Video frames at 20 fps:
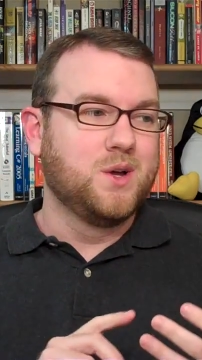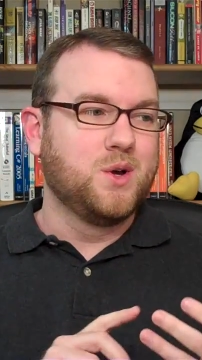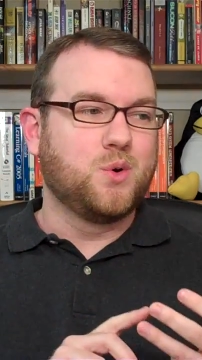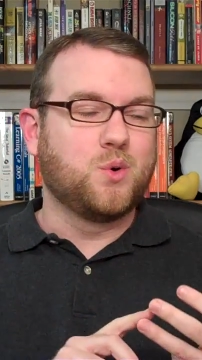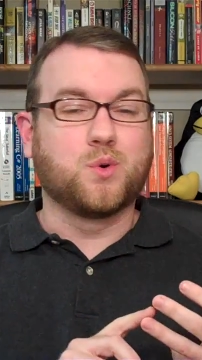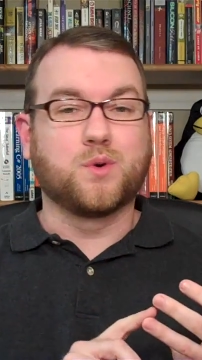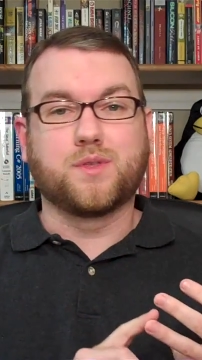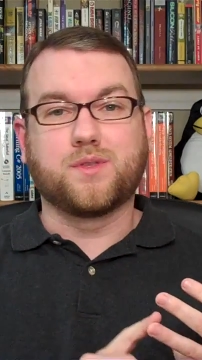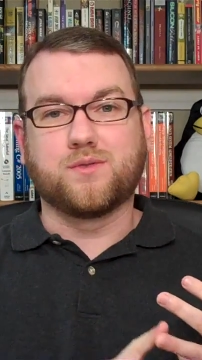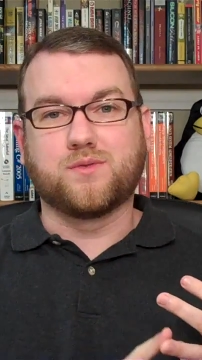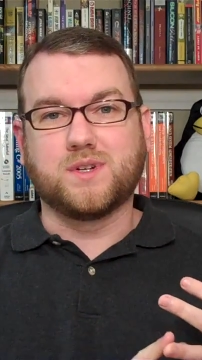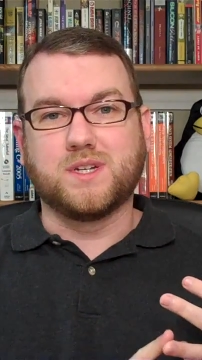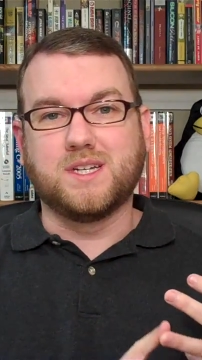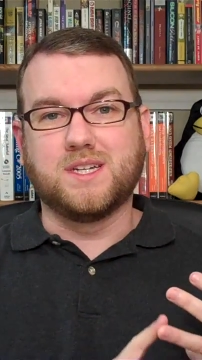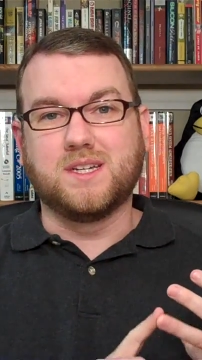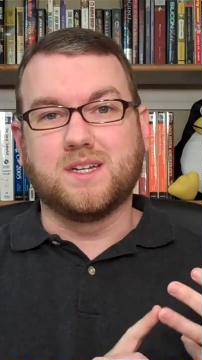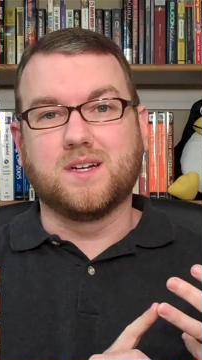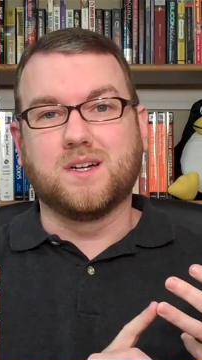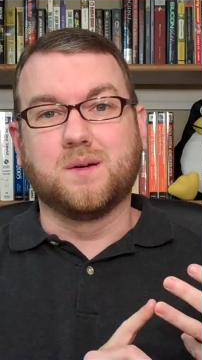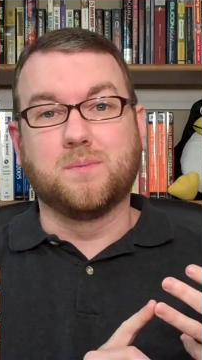Or
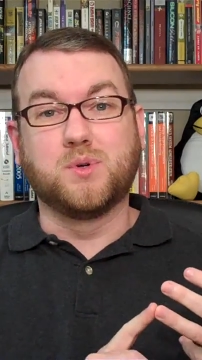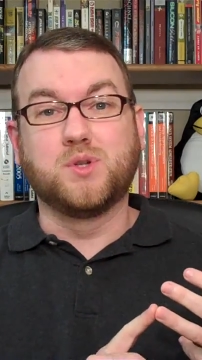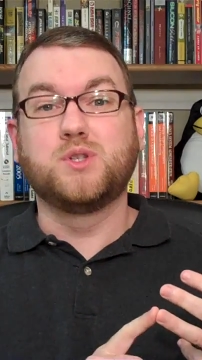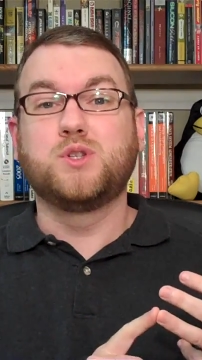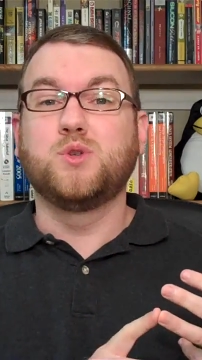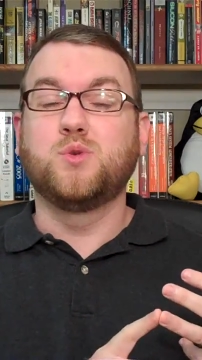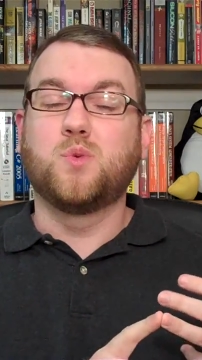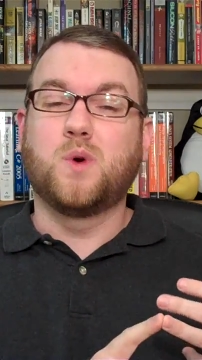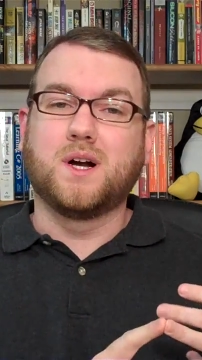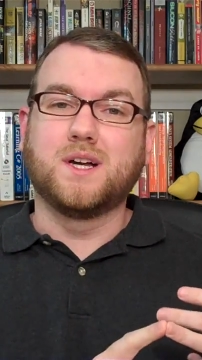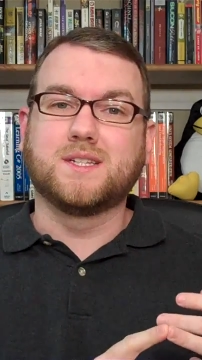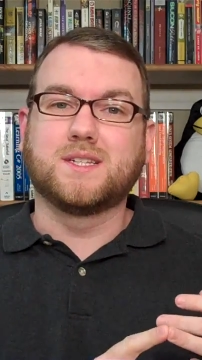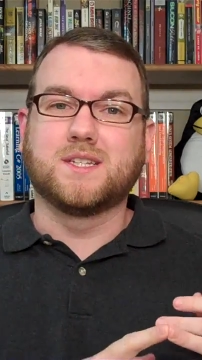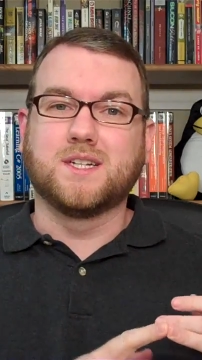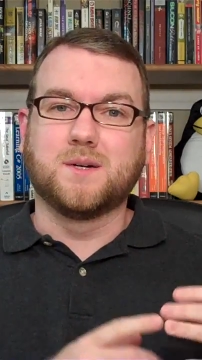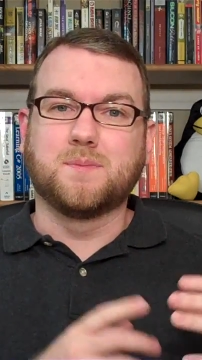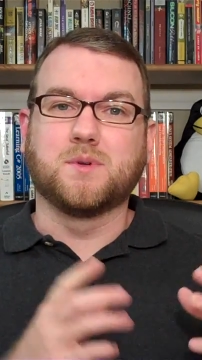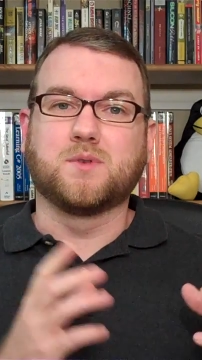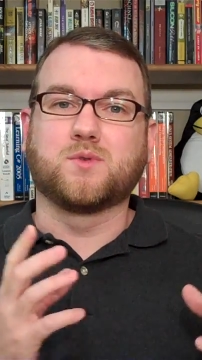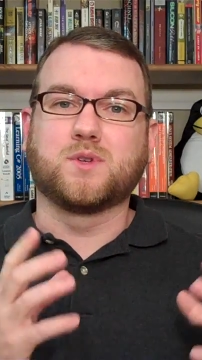three, Ubuntu wised
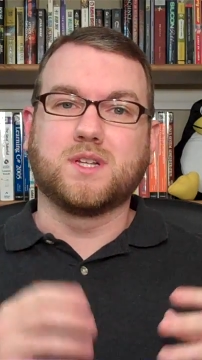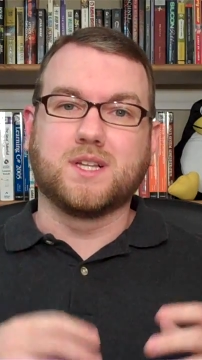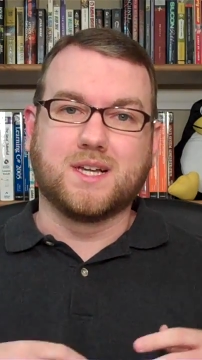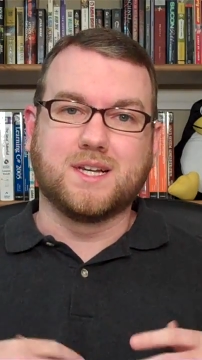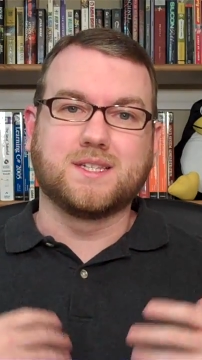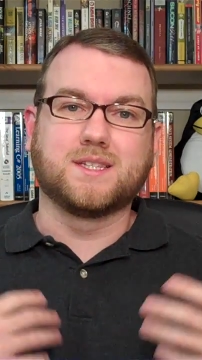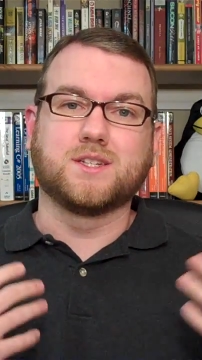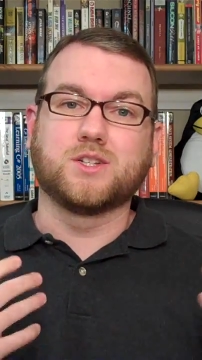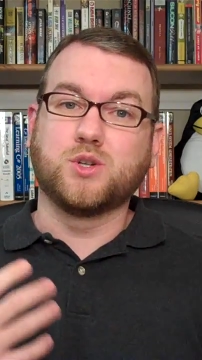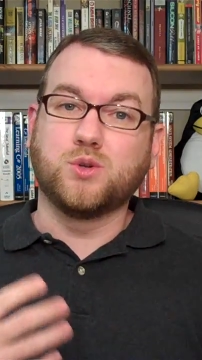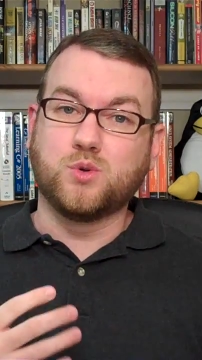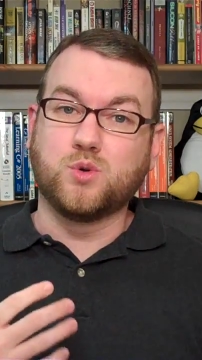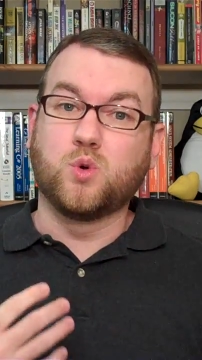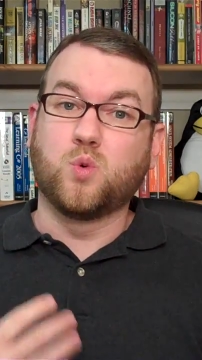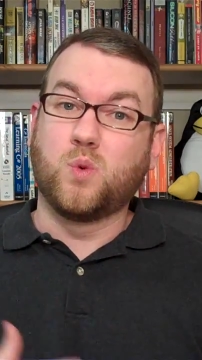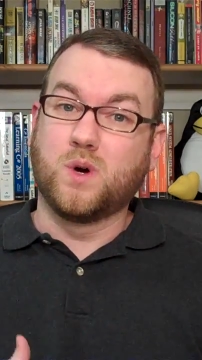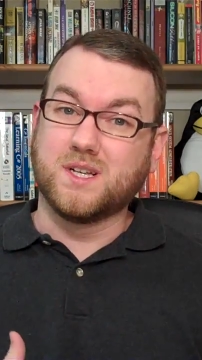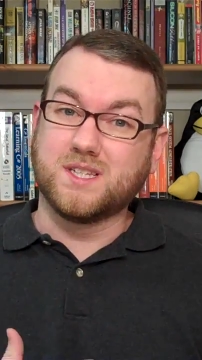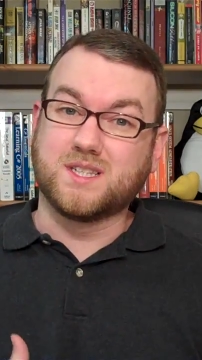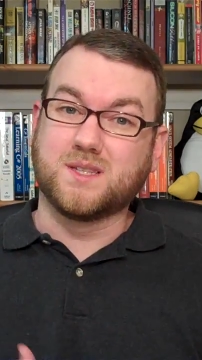up and realized that Google
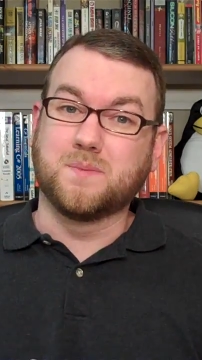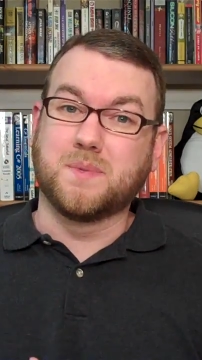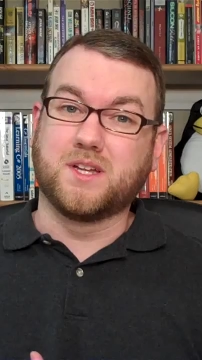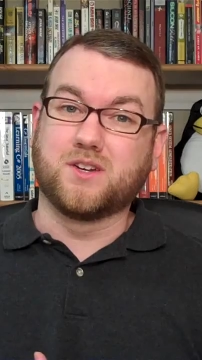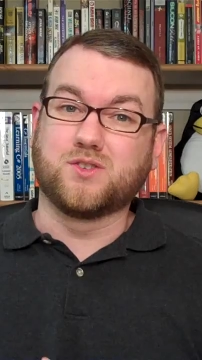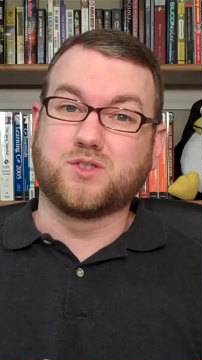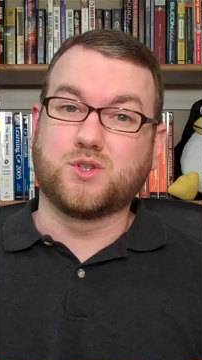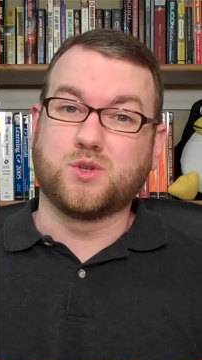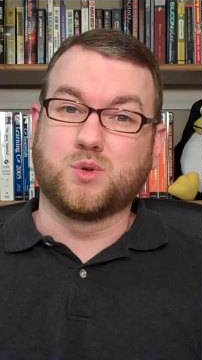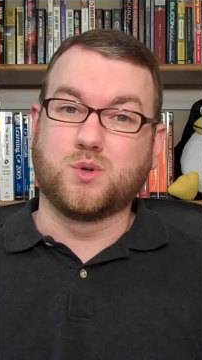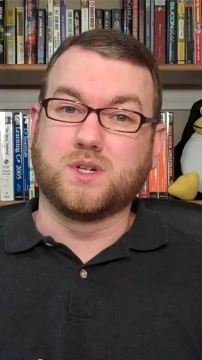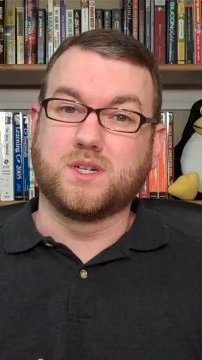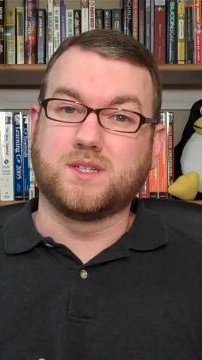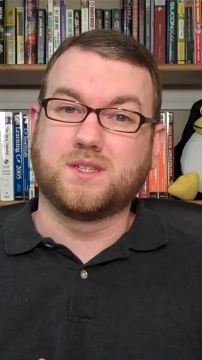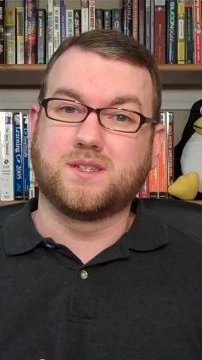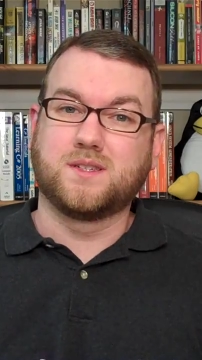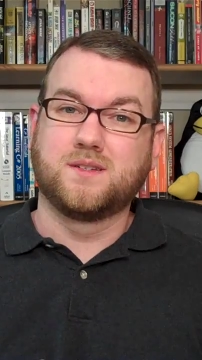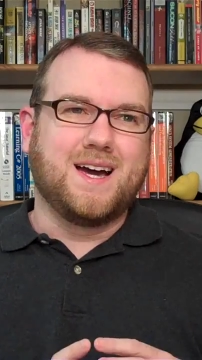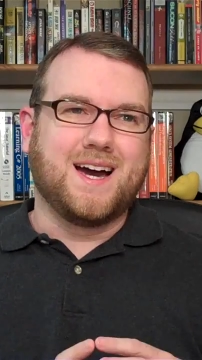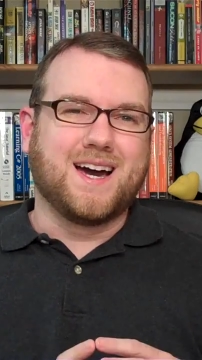was the better
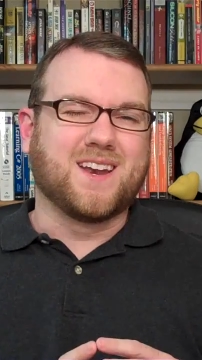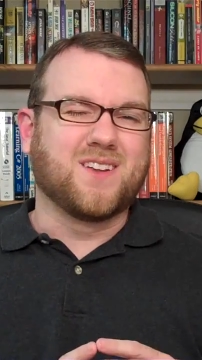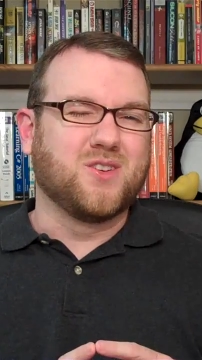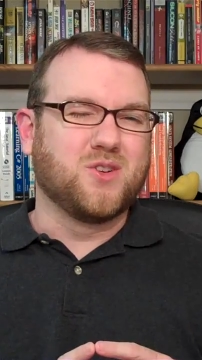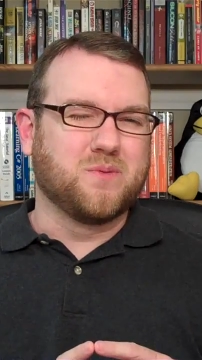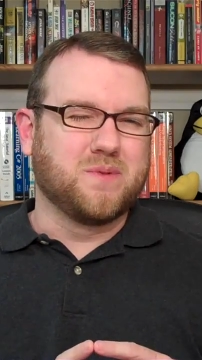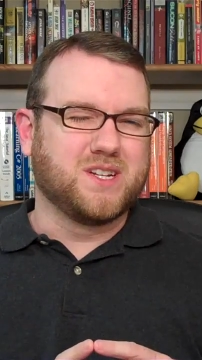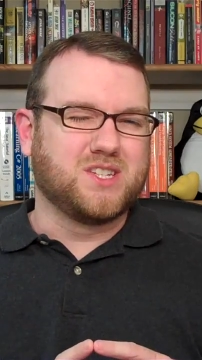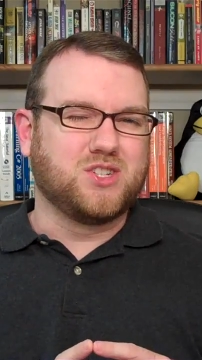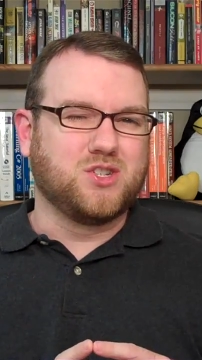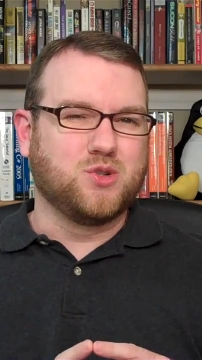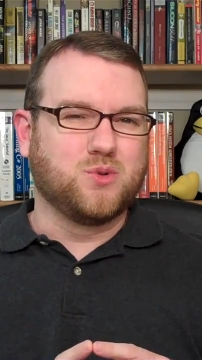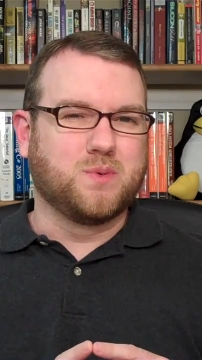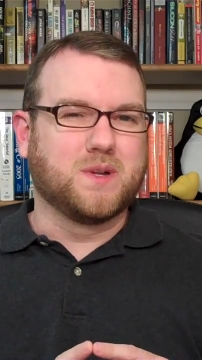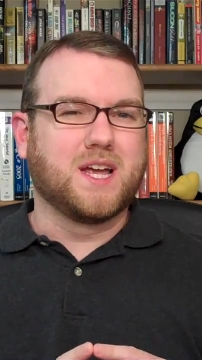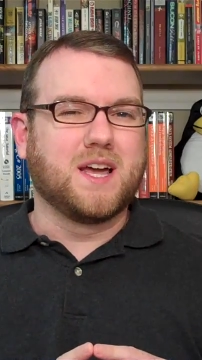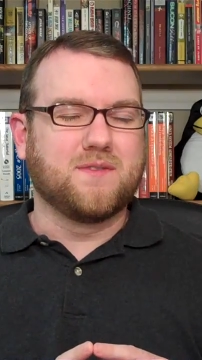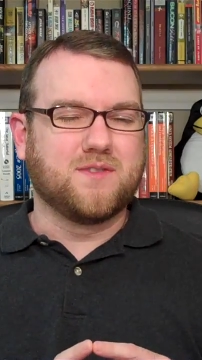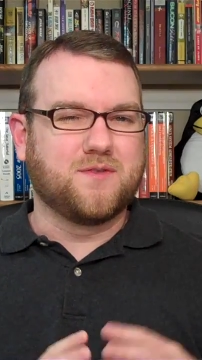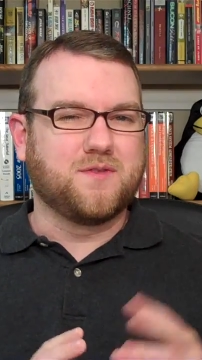choice. I don't know about you,
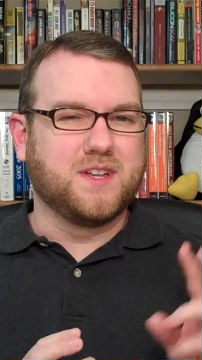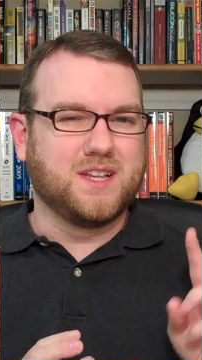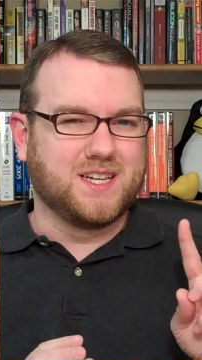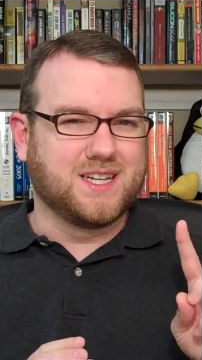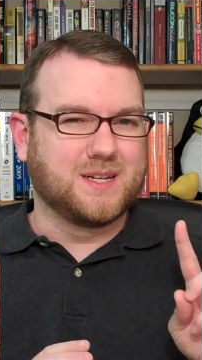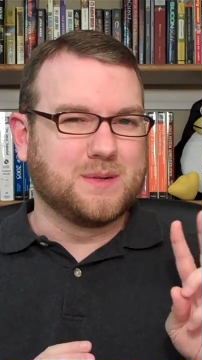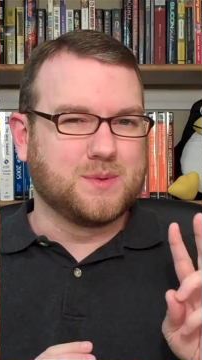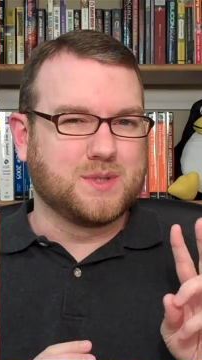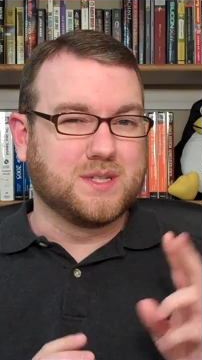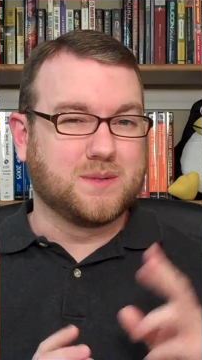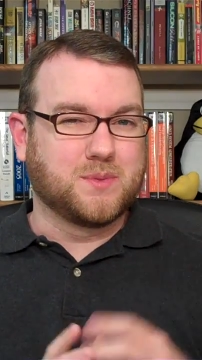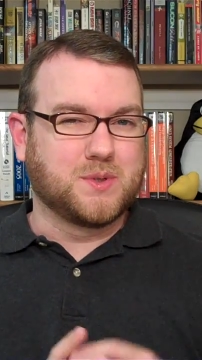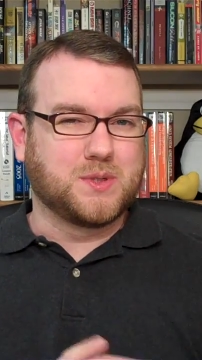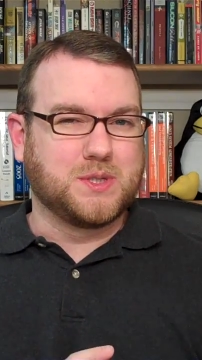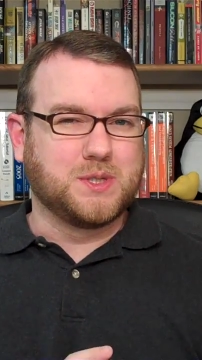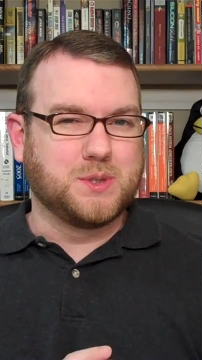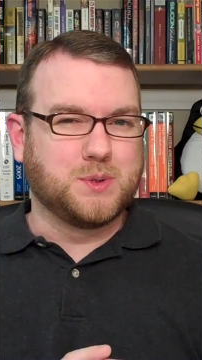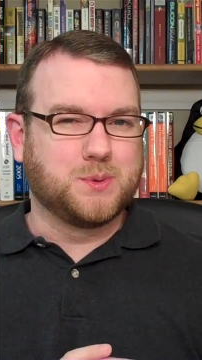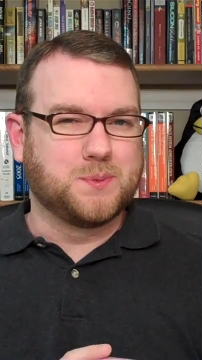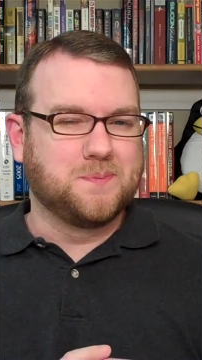but I have a feeling it was number two.